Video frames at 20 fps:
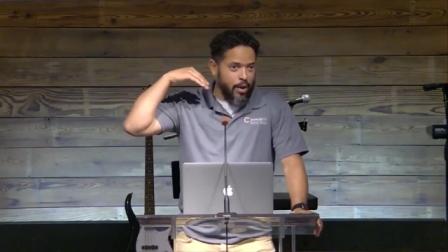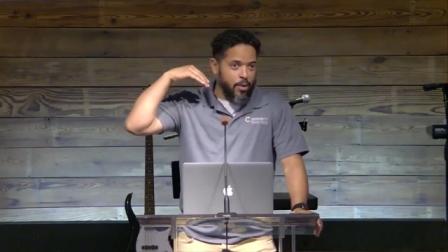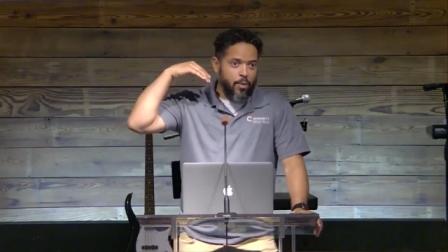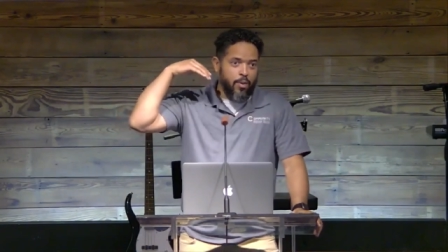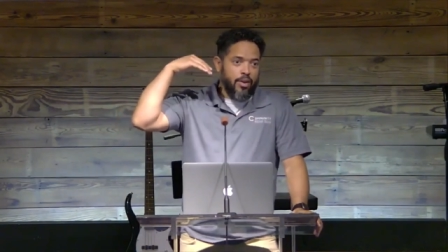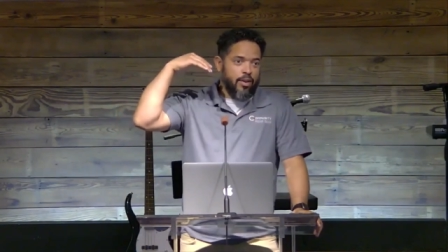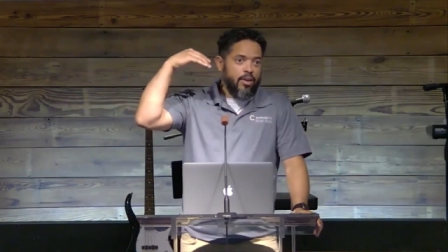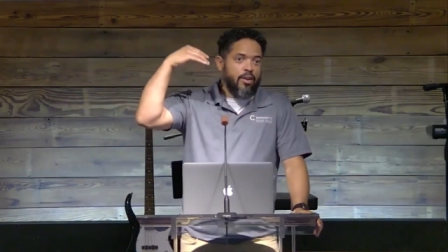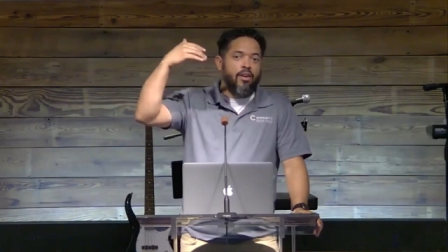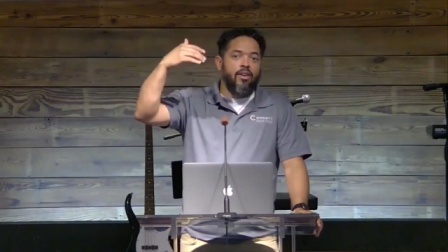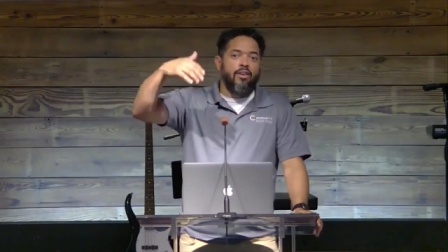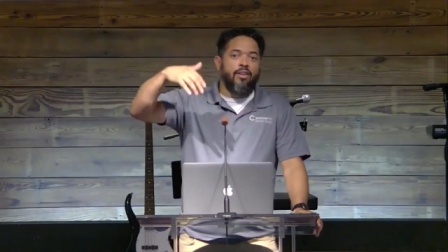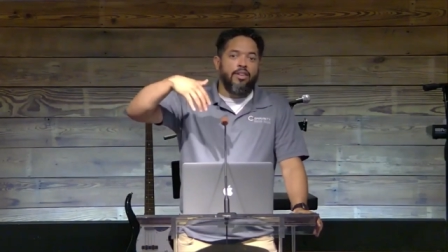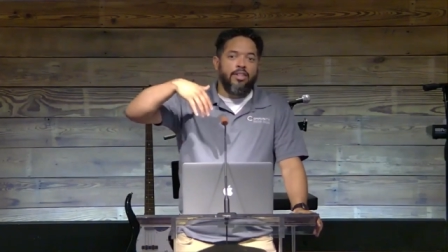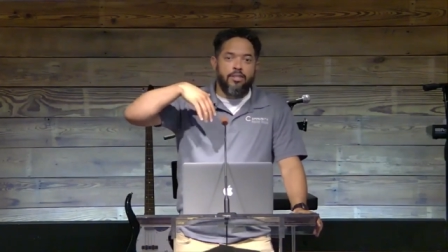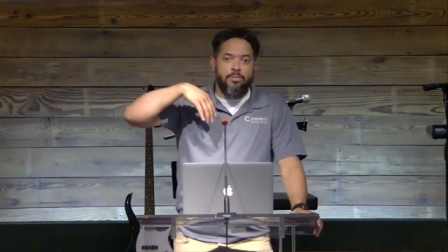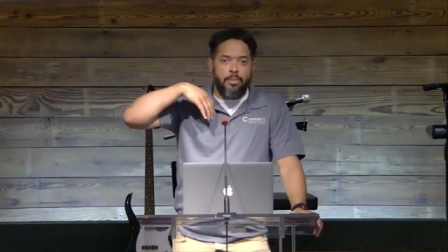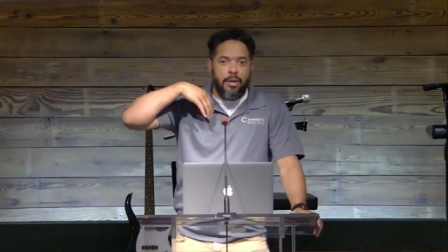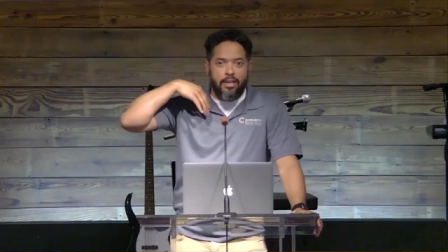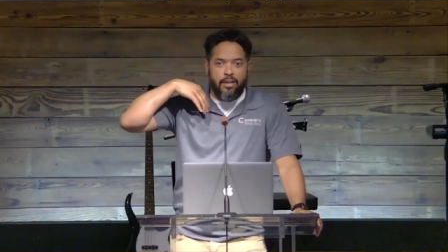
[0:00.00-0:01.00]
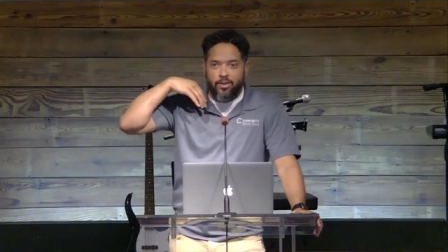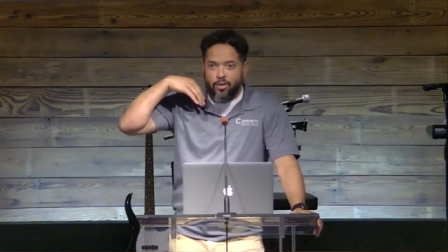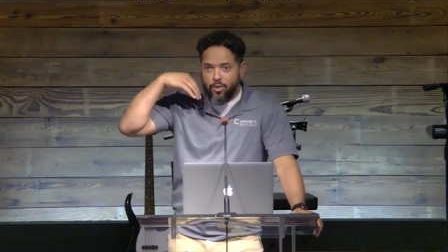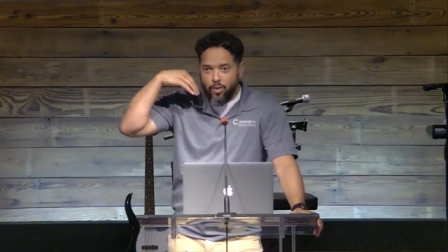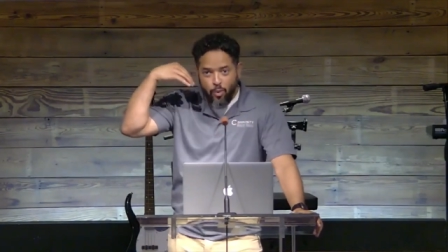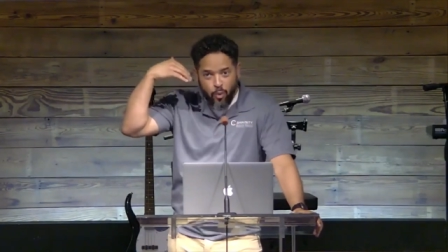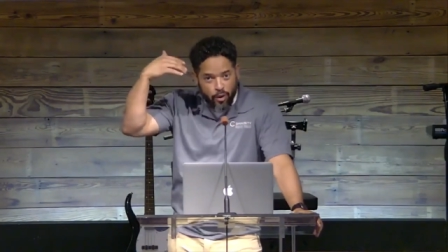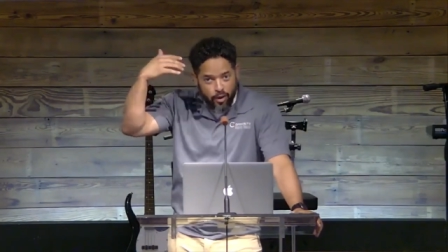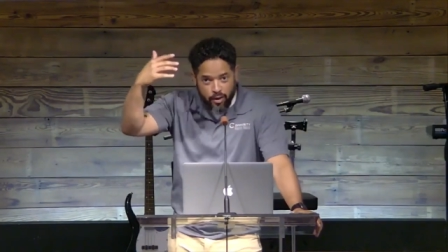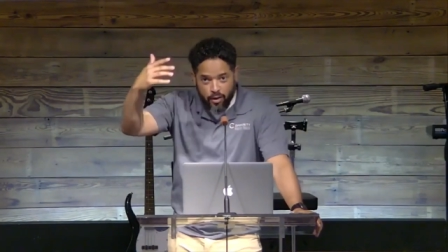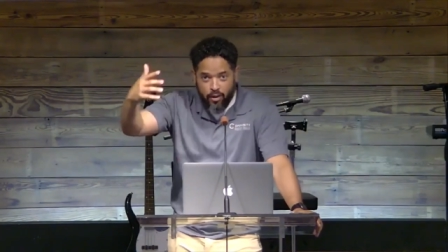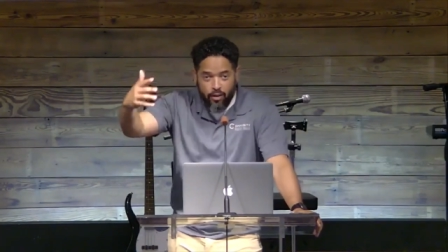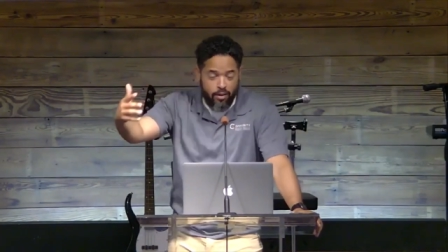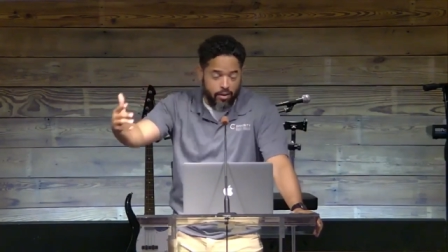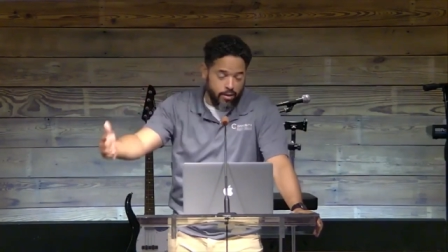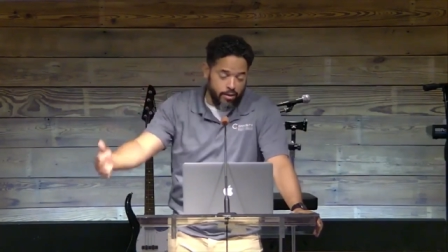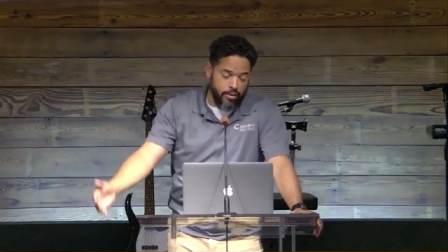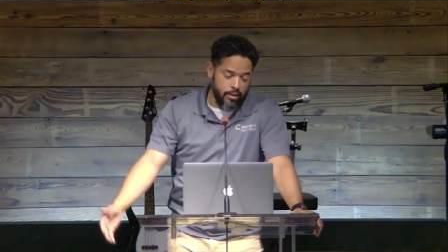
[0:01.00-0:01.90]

We are called as men to work hard.